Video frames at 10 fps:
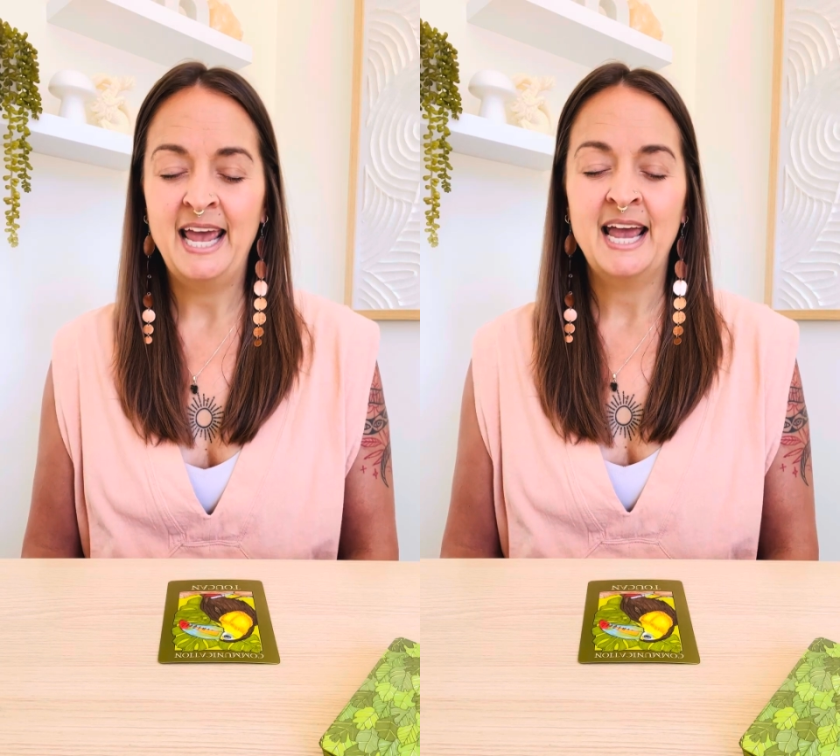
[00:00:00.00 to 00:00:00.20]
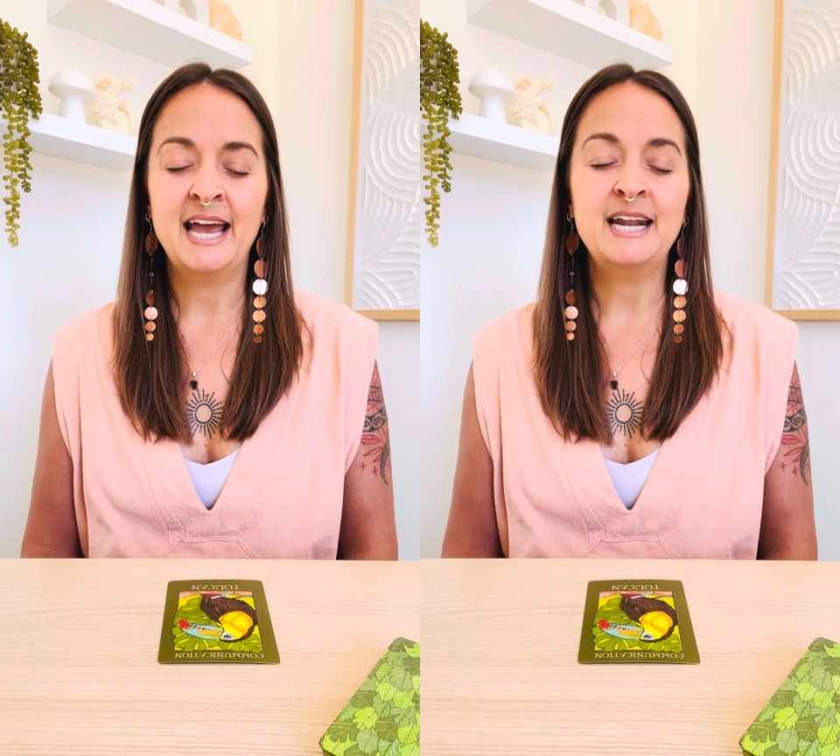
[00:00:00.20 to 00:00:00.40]

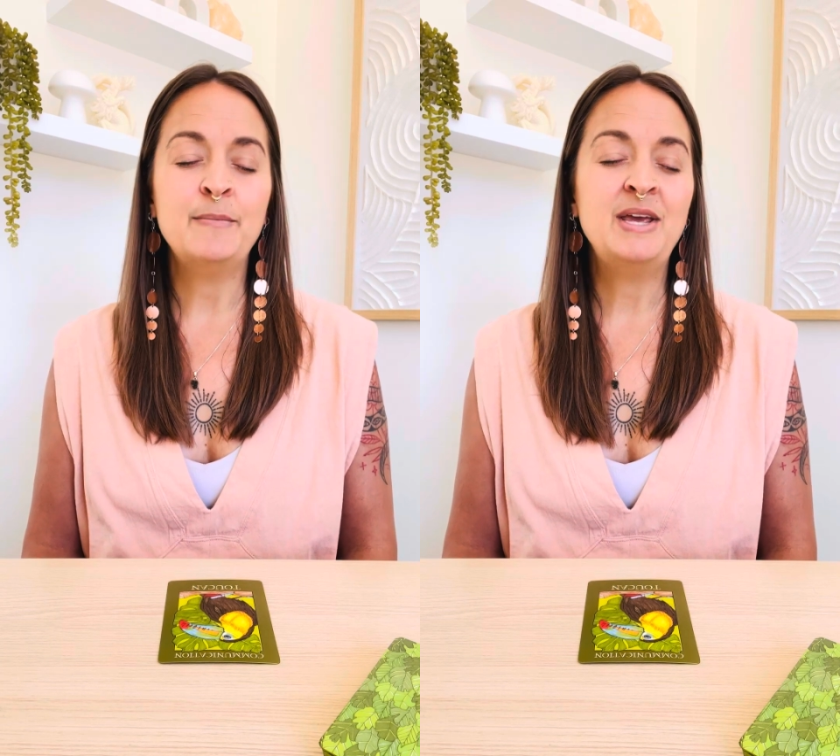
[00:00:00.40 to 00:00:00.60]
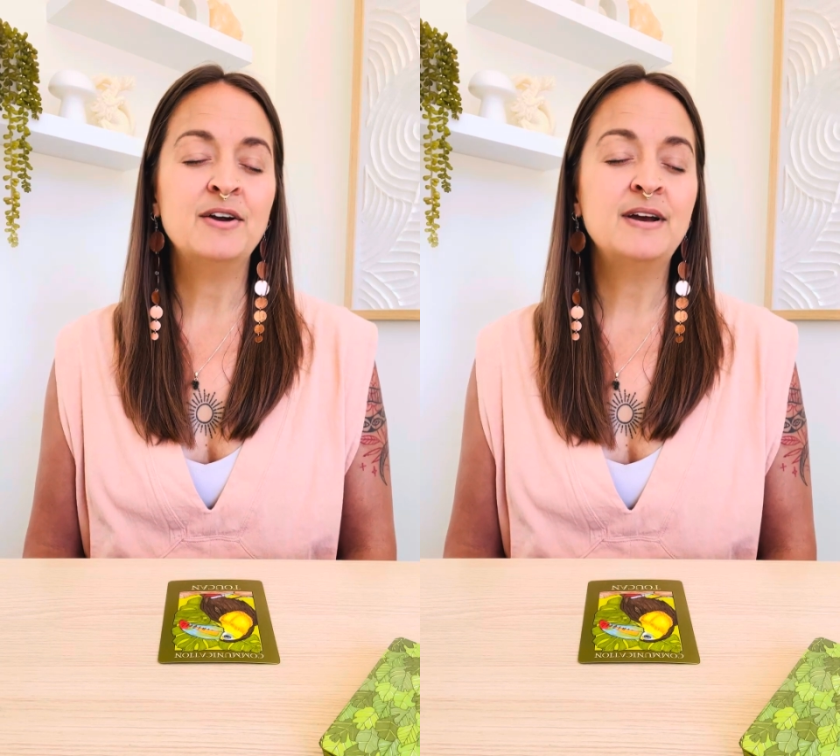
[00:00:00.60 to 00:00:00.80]
And I'm
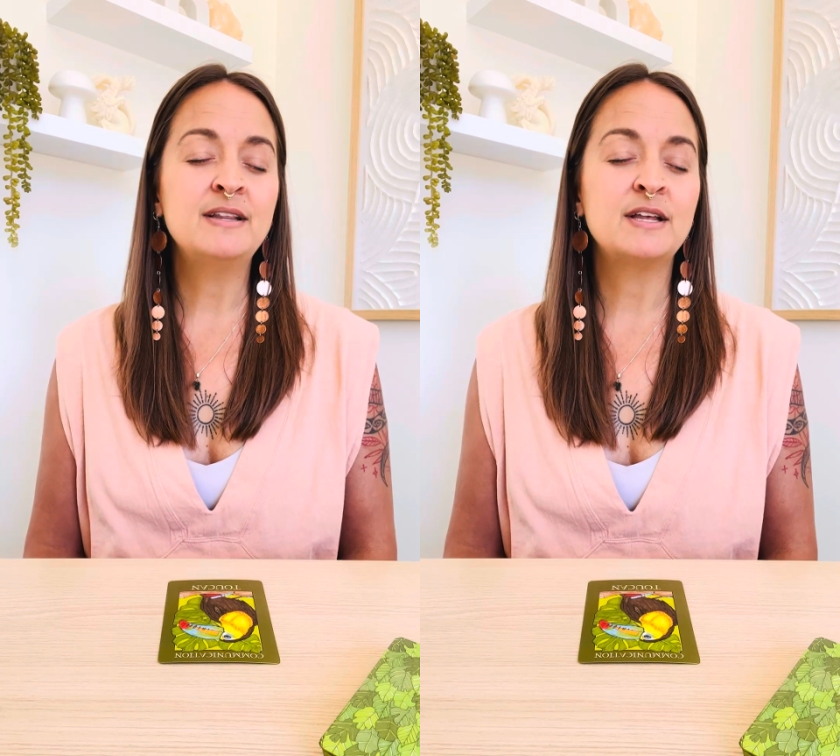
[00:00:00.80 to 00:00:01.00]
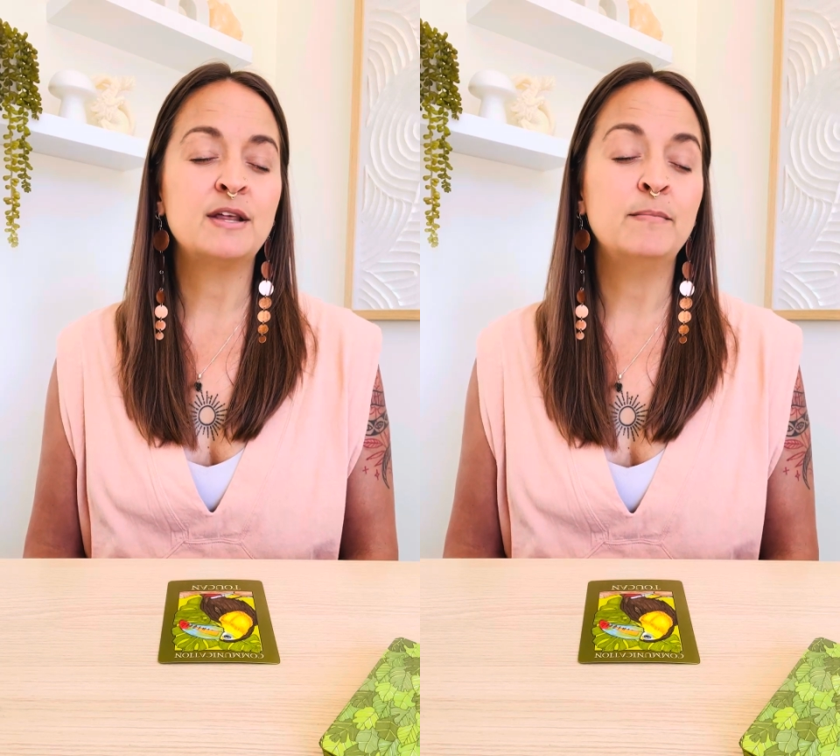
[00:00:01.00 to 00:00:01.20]
hearing
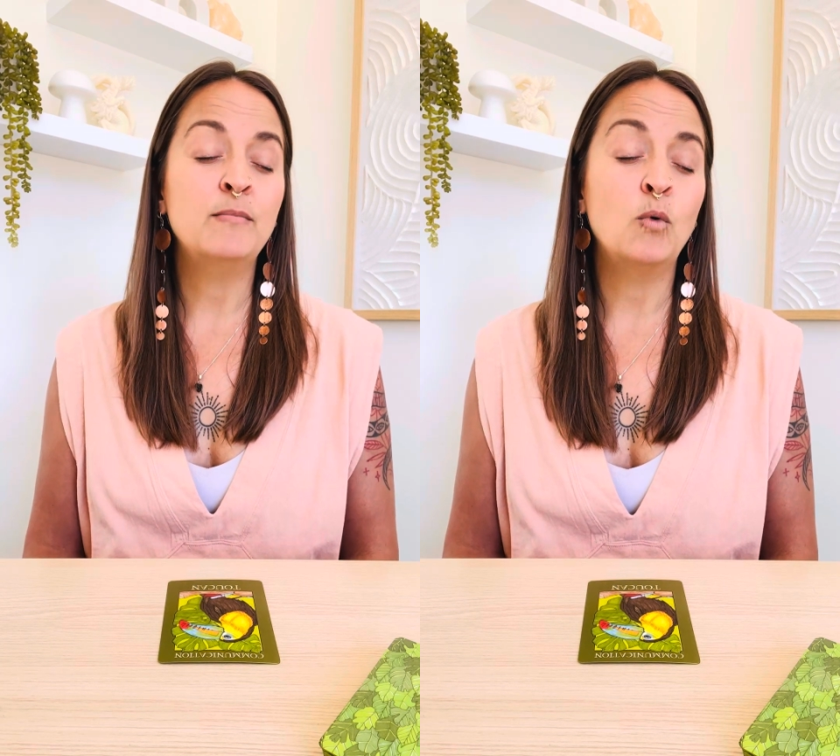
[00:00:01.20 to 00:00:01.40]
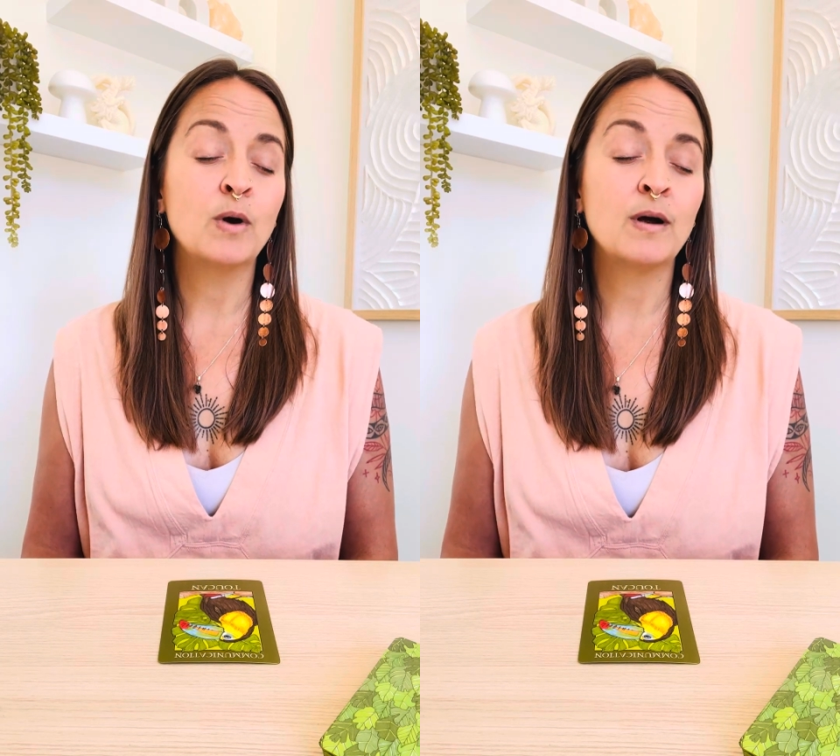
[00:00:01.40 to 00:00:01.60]
that the
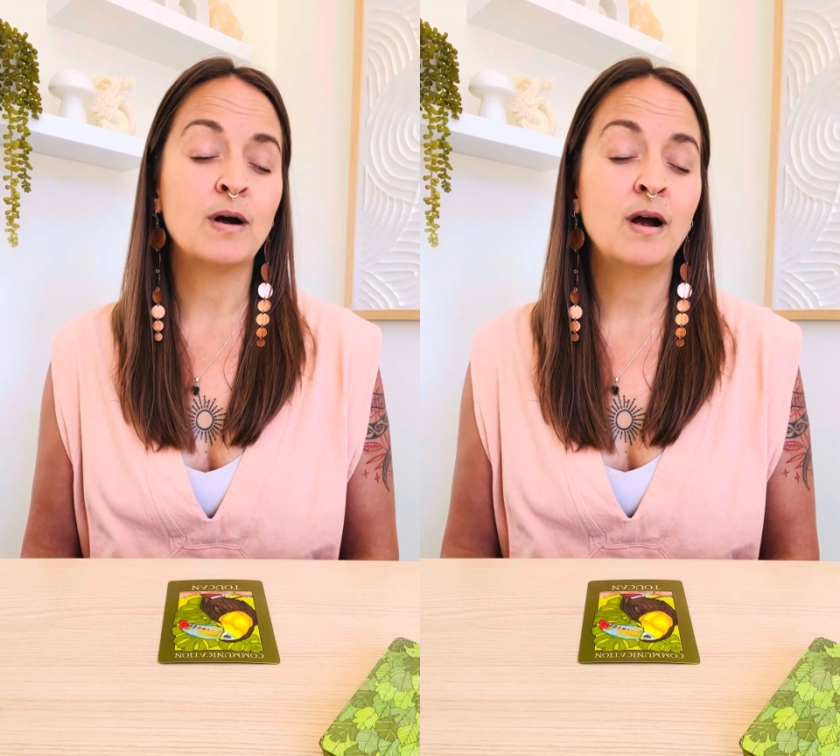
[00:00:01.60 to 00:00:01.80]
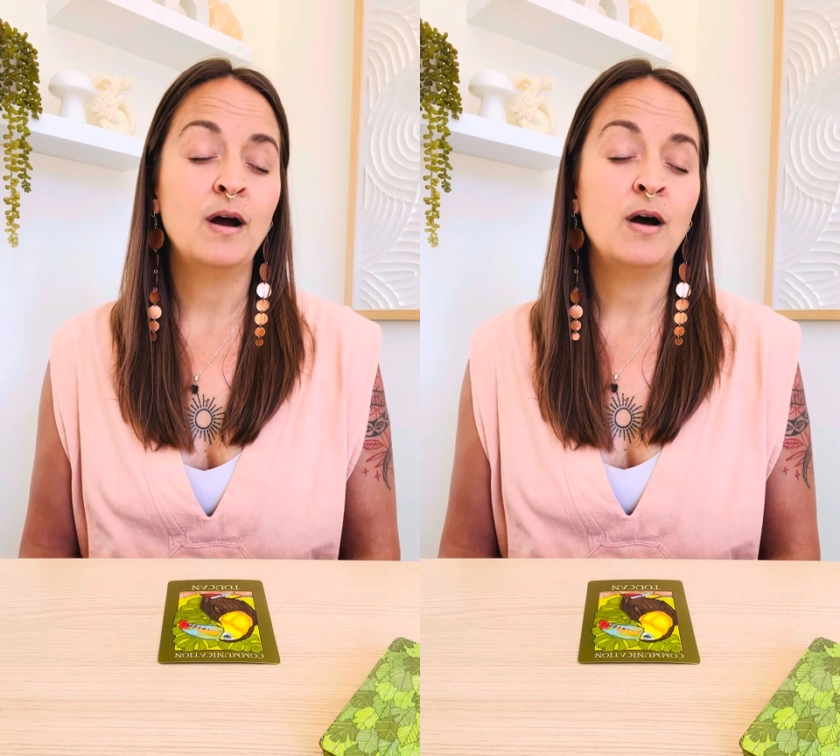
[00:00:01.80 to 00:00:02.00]

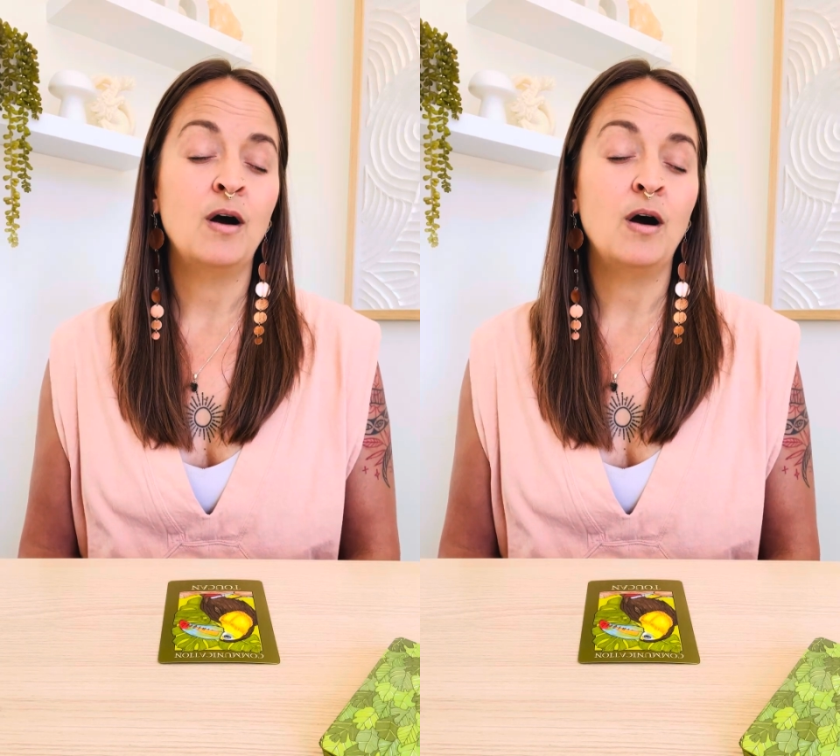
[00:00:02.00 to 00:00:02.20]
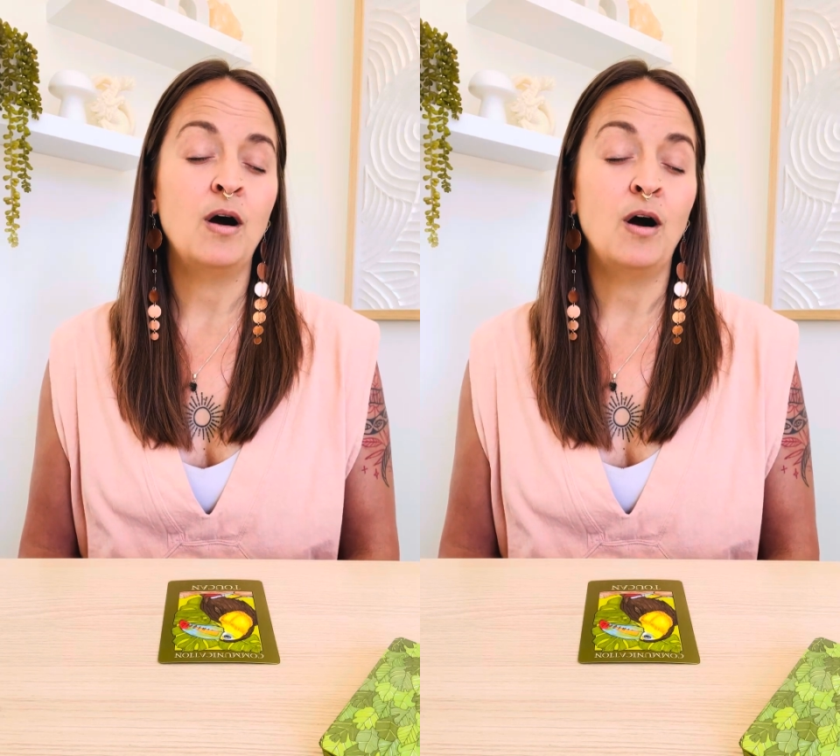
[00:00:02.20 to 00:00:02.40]
more
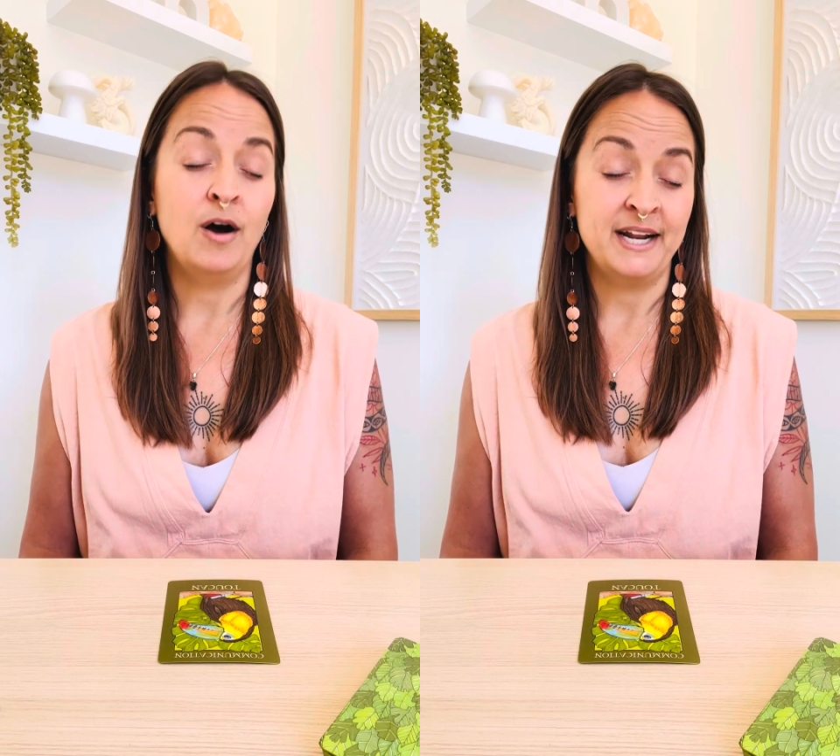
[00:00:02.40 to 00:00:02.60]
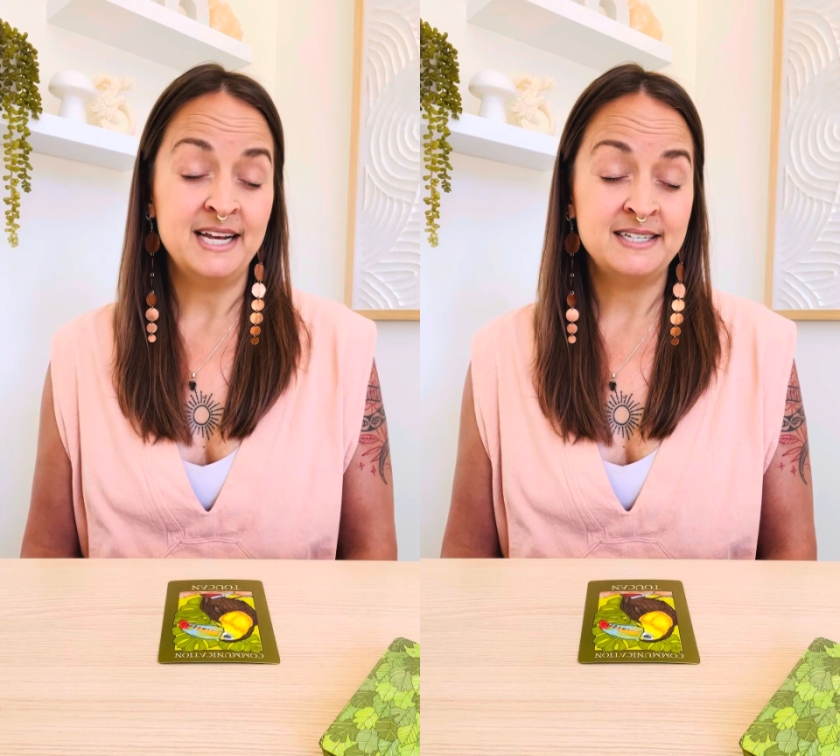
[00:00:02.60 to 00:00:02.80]

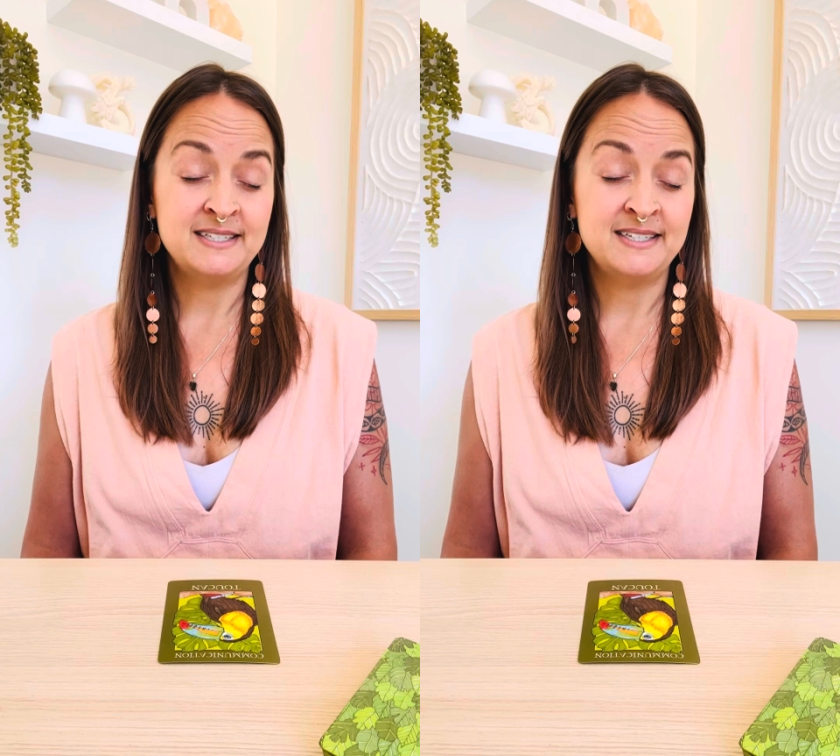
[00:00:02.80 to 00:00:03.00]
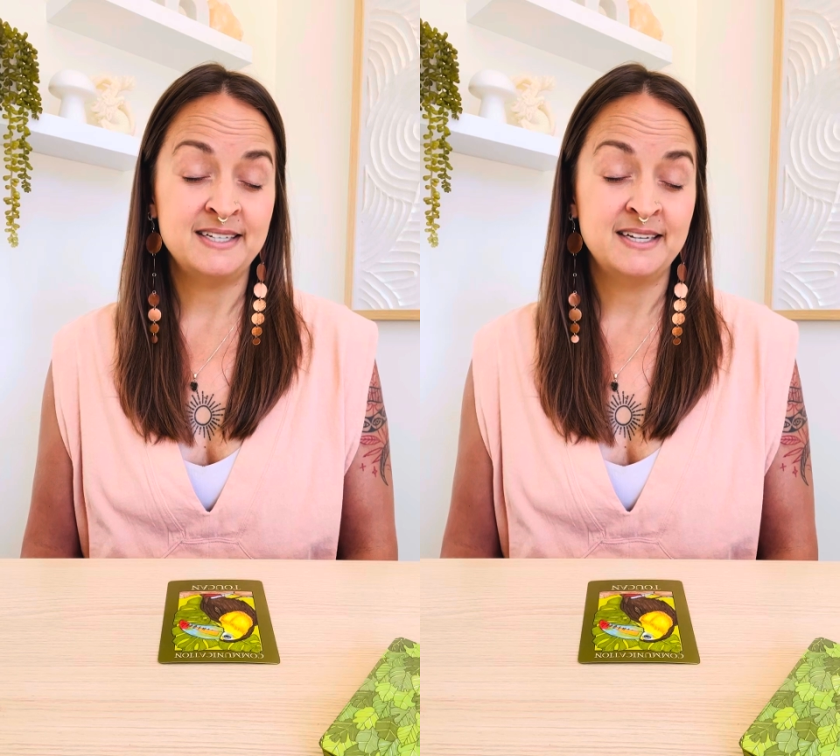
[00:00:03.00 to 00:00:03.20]

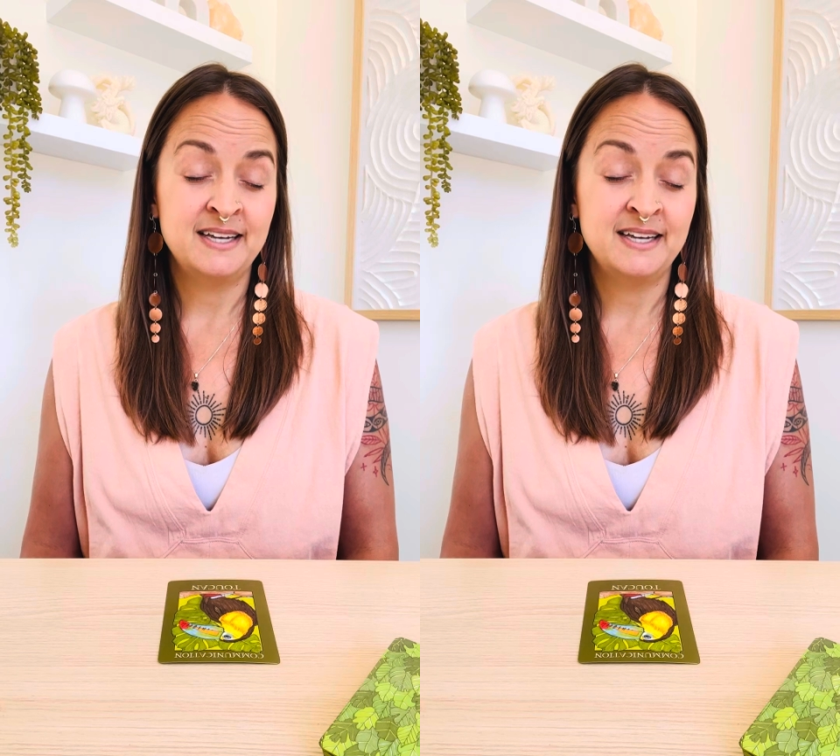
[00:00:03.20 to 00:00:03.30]
honest